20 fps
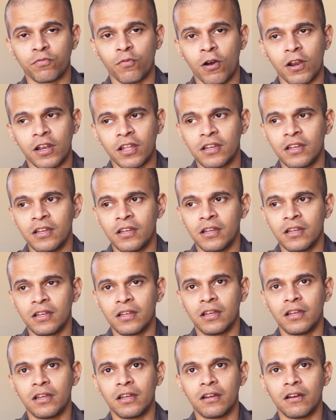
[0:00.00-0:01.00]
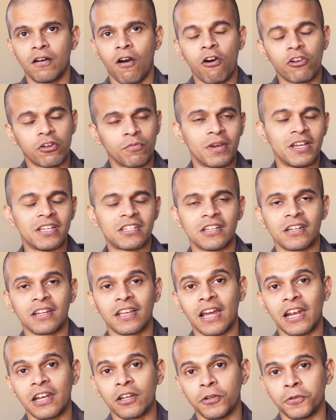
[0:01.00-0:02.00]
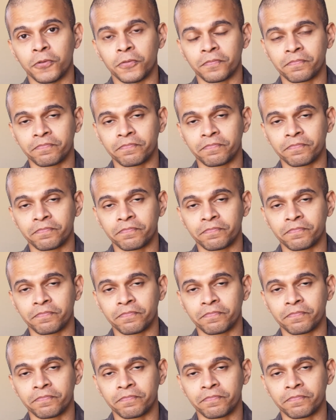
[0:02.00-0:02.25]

what automation can do,